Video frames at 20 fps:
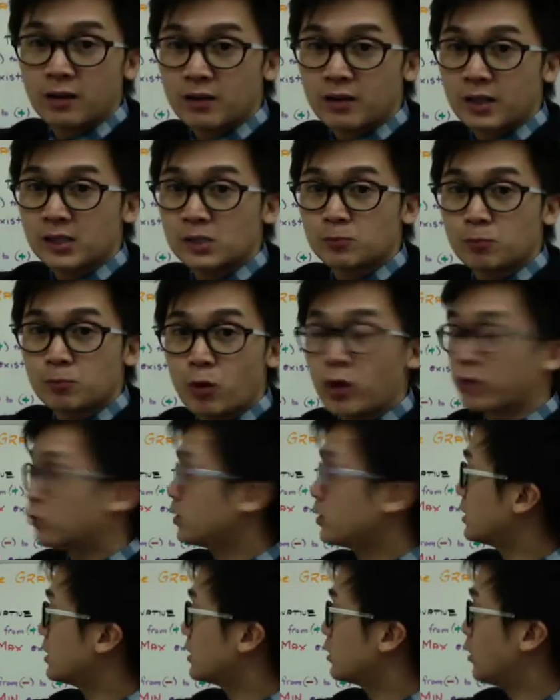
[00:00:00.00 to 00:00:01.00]
this point,
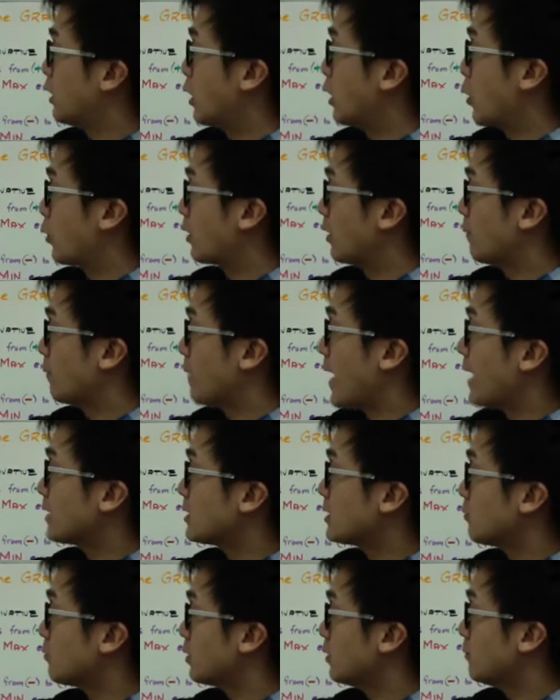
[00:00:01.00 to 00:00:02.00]
which is your local
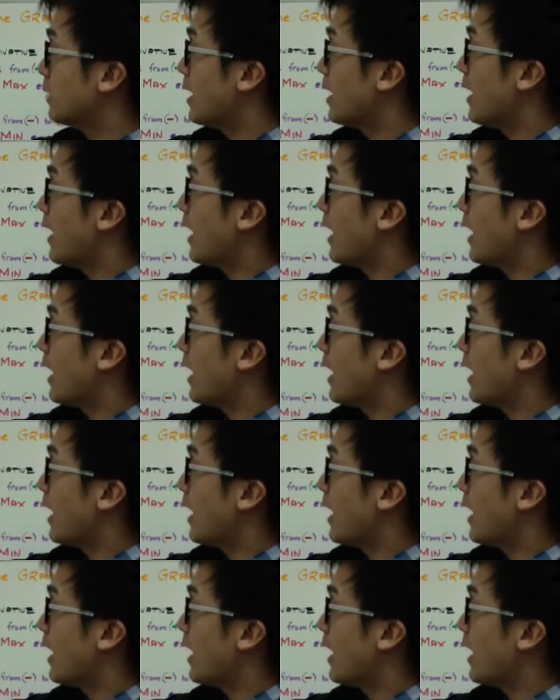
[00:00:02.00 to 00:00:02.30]
maximum.